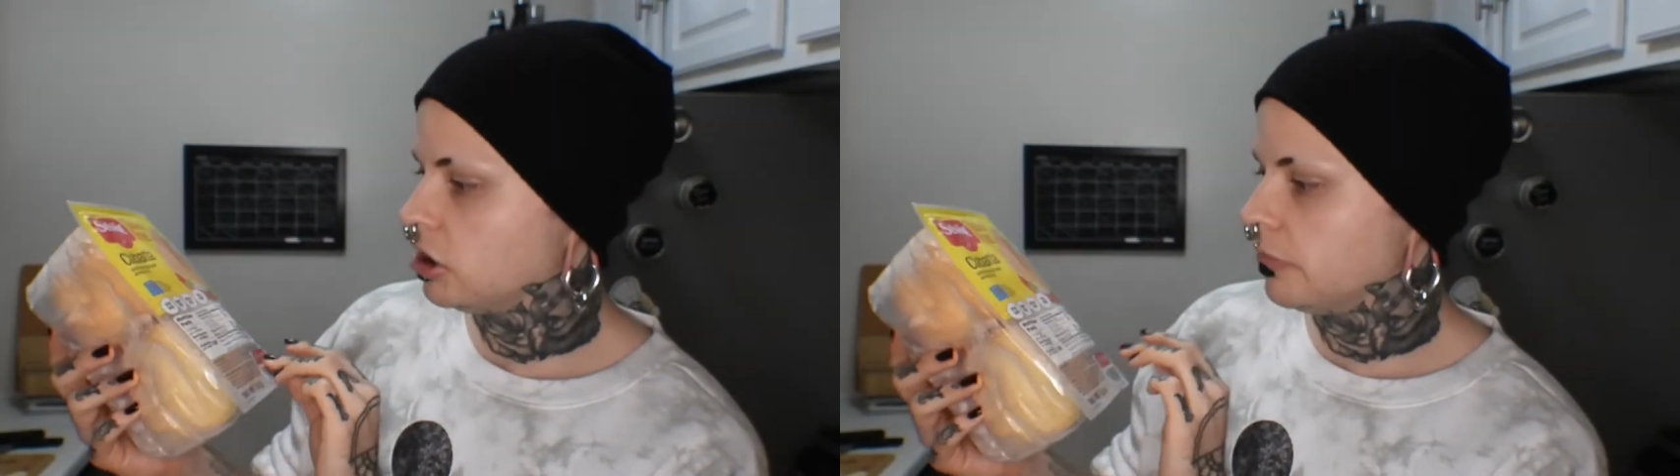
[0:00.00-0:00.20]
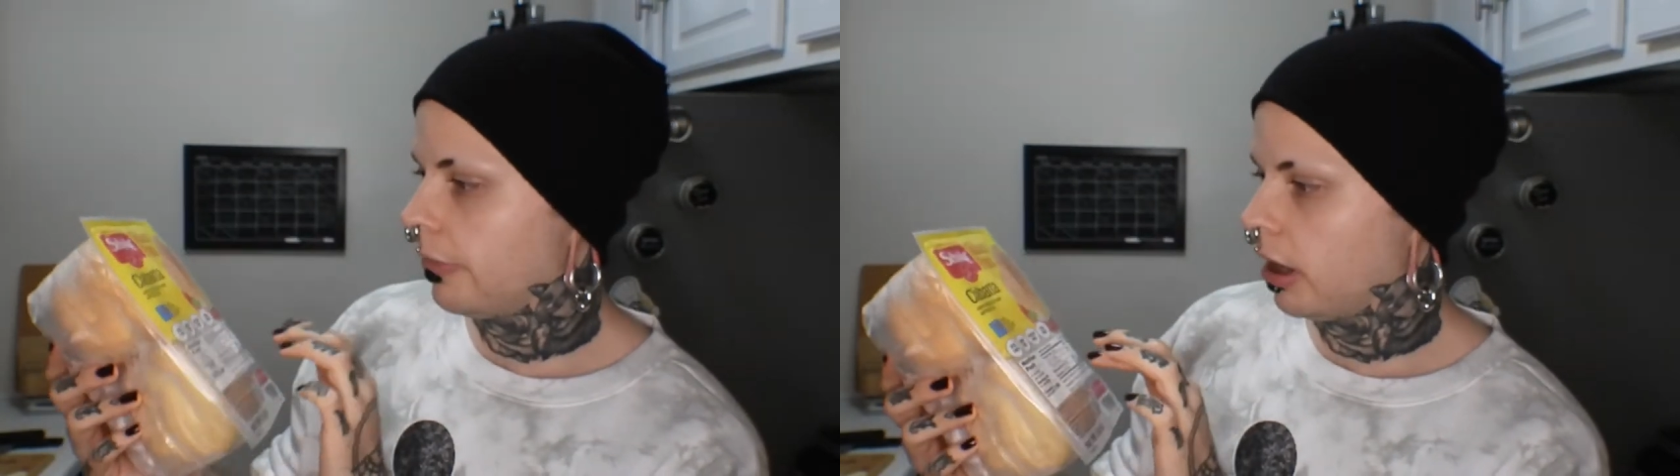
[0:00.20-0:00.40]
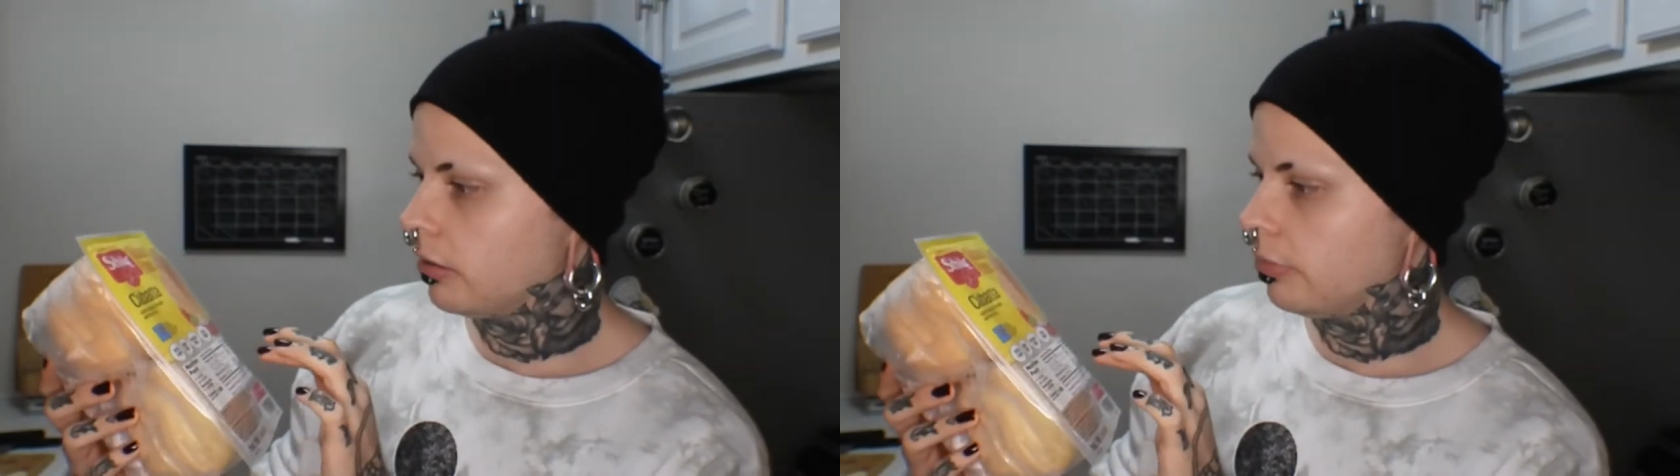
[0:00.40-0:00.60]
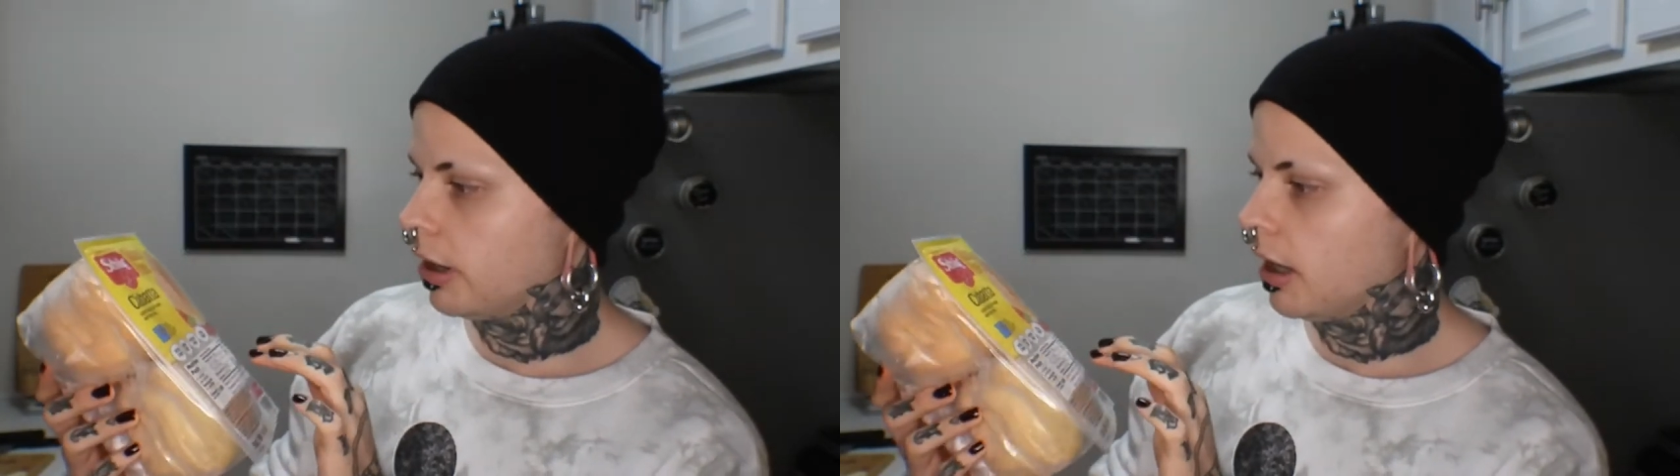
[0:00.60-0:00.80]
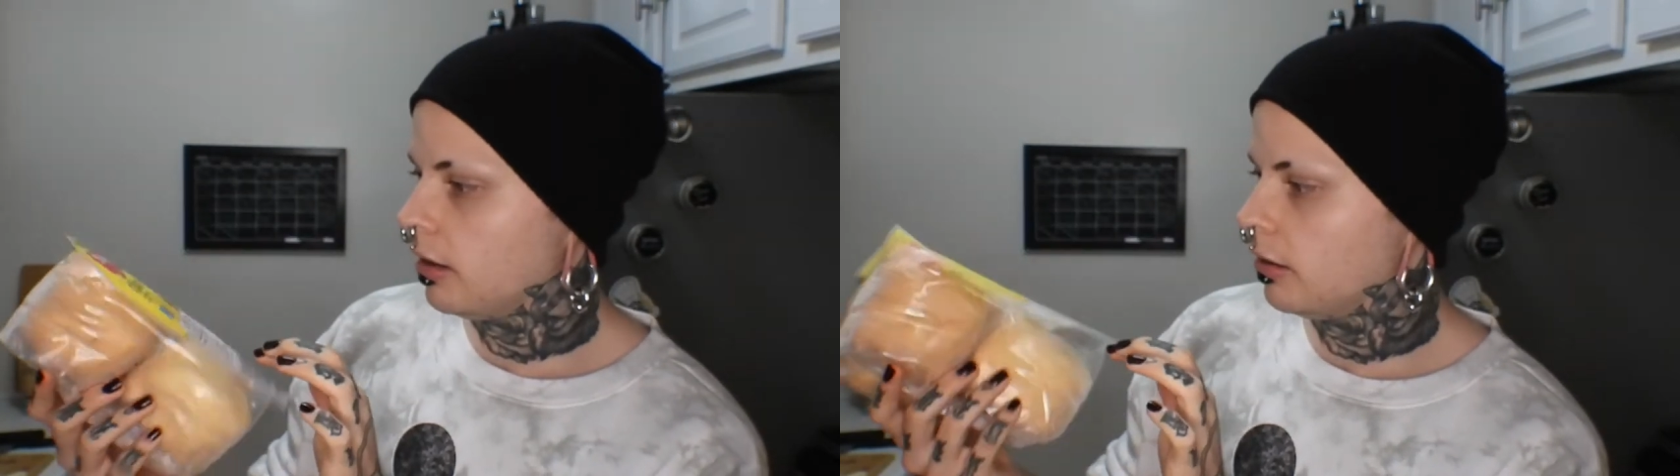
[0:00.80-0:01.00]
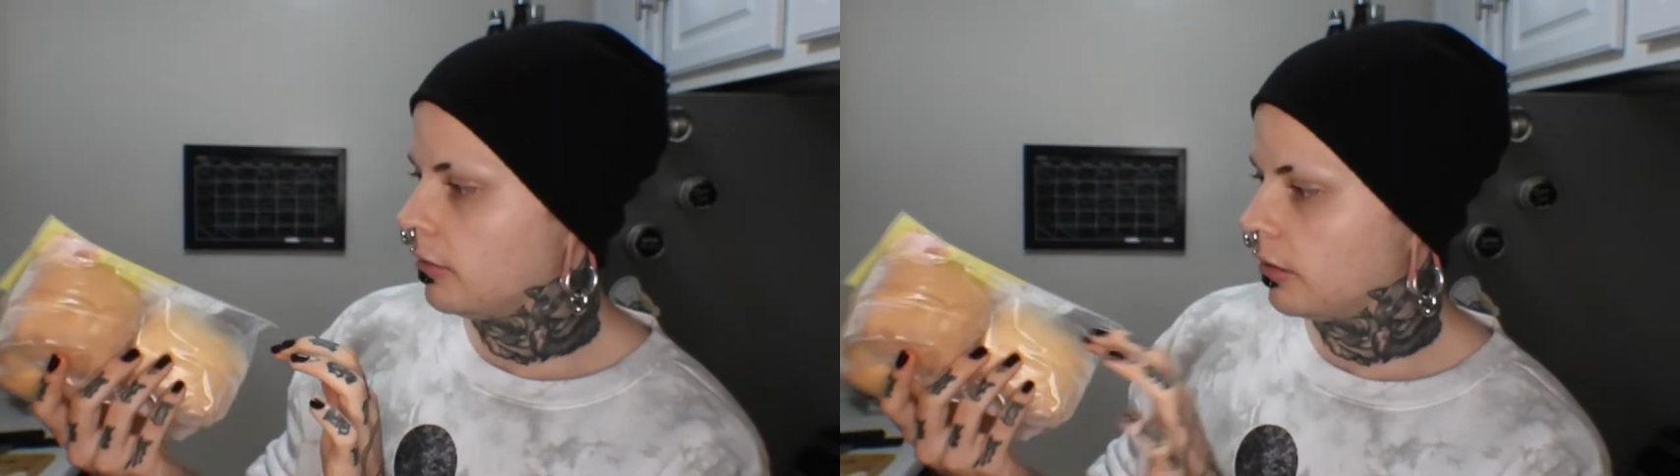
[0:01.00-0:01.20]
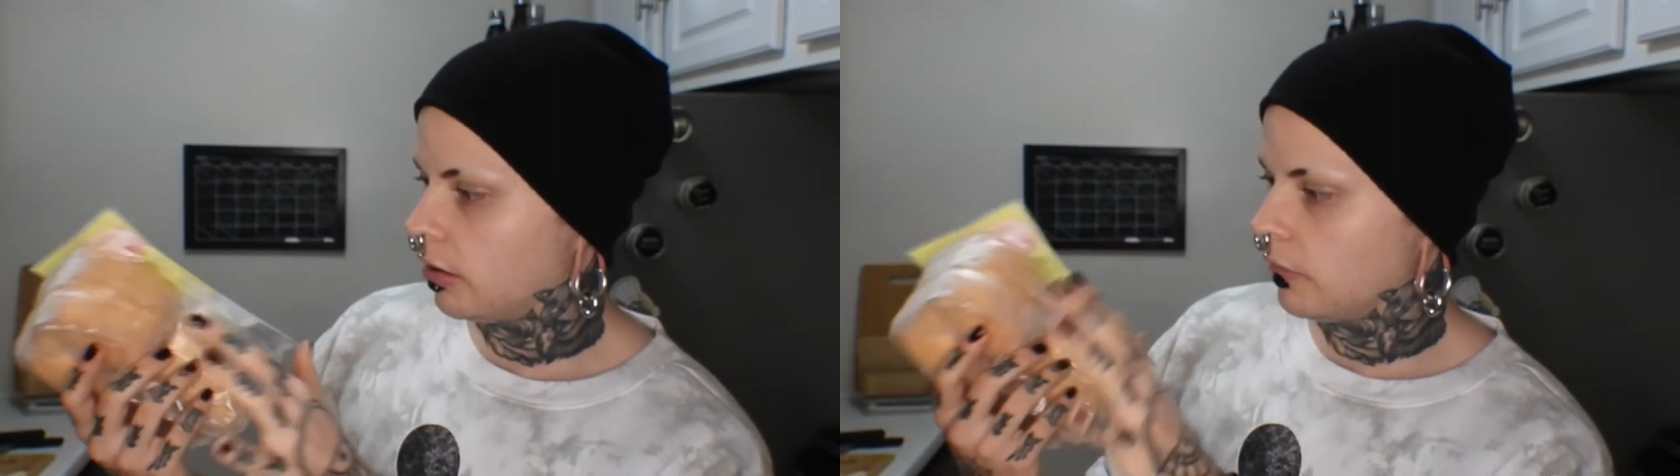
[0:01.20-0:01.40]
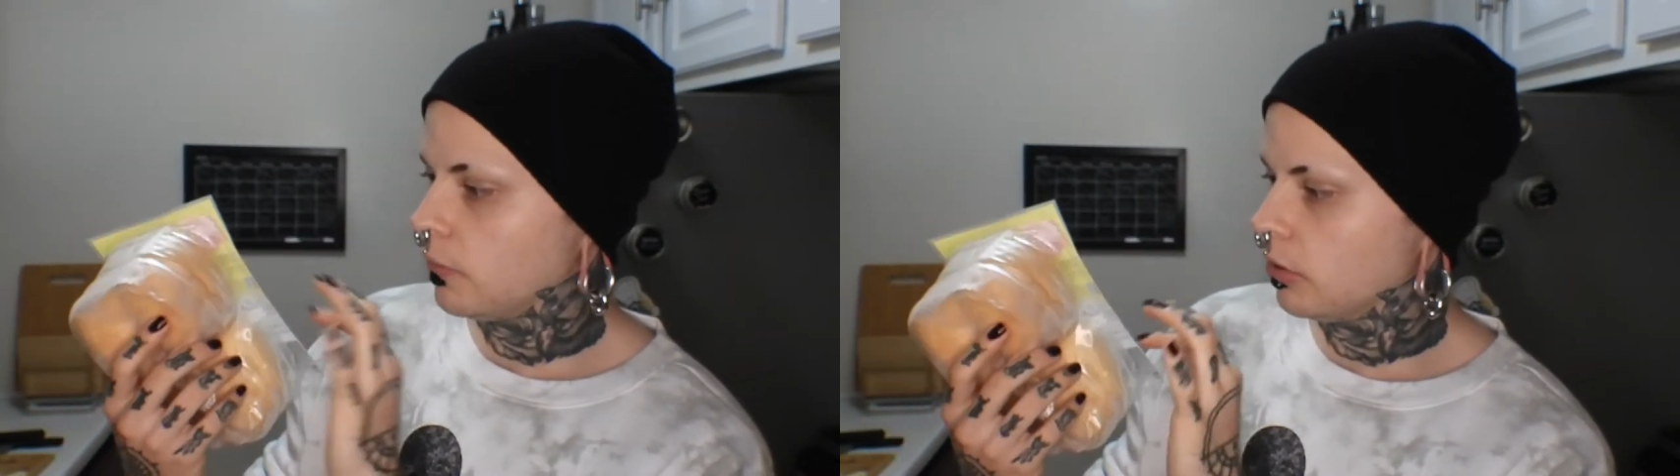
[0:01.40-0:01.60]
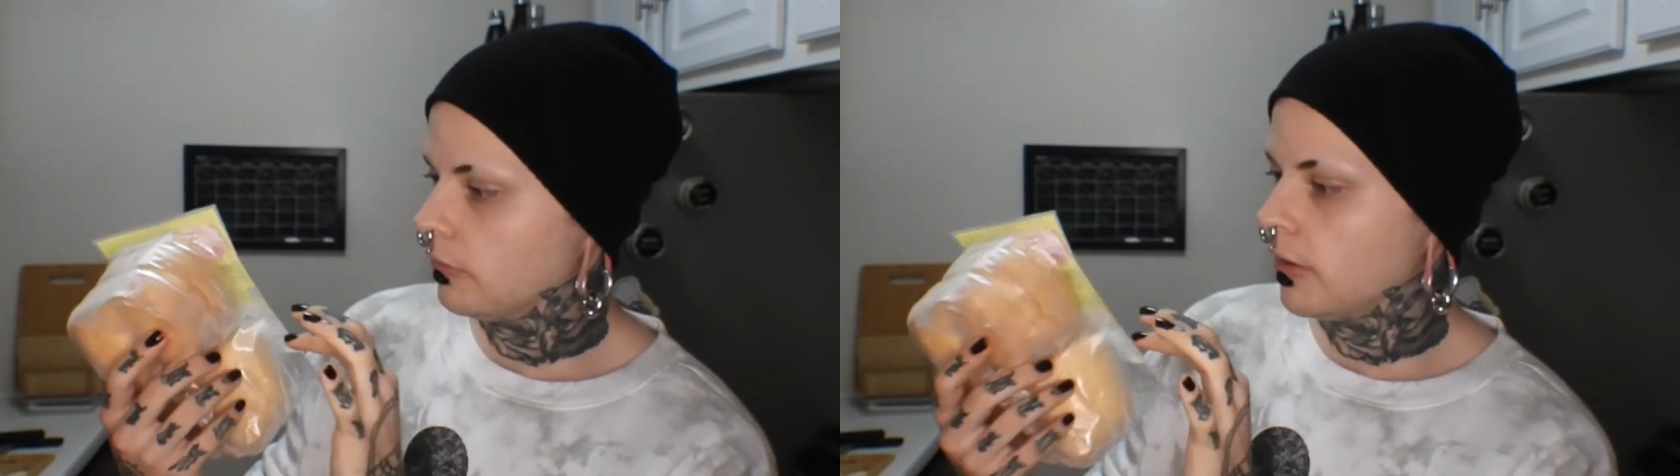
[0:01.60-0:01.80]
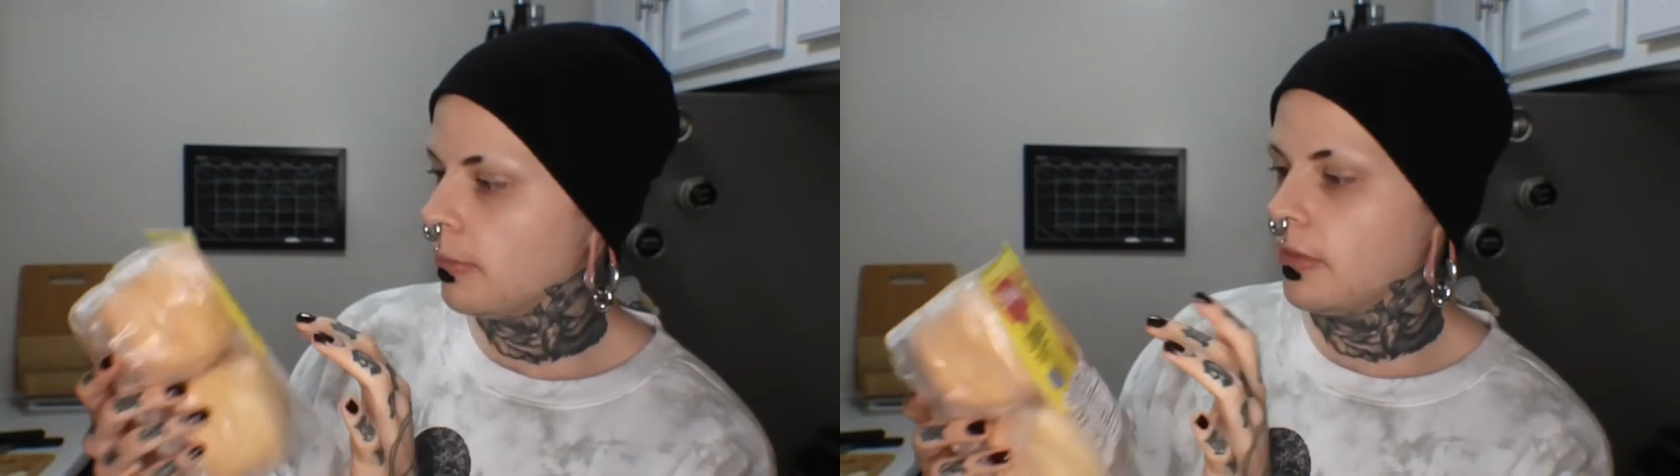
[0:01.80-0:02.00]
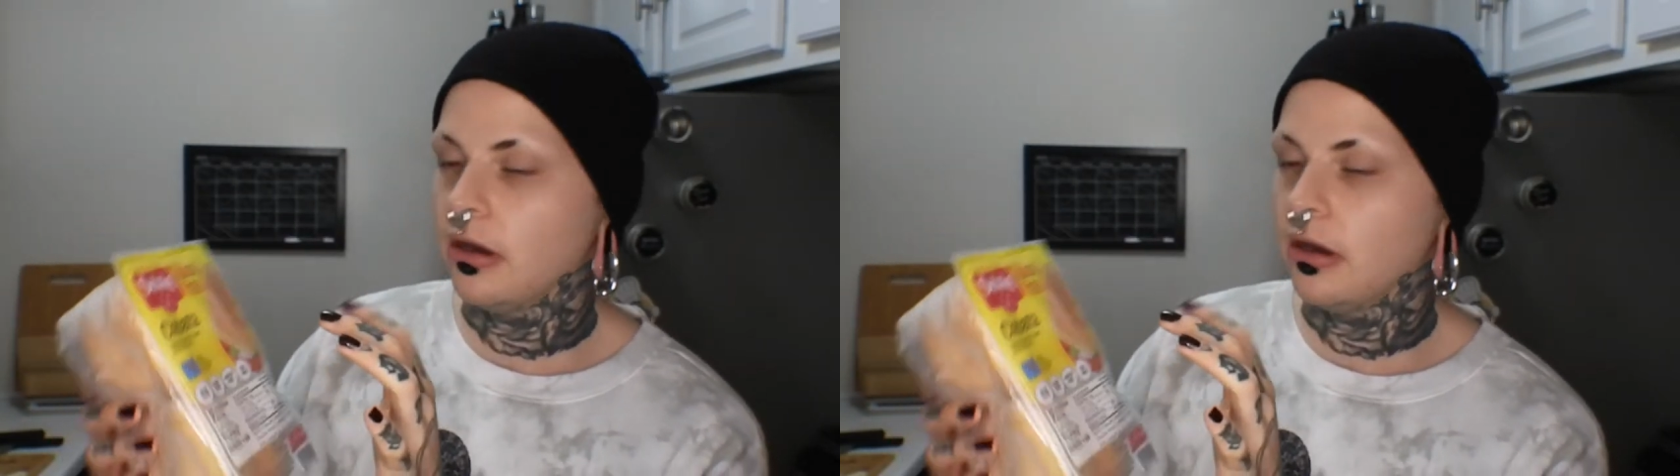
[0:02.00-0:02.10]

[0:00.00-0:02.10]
ciabatta bread, and there's four of them.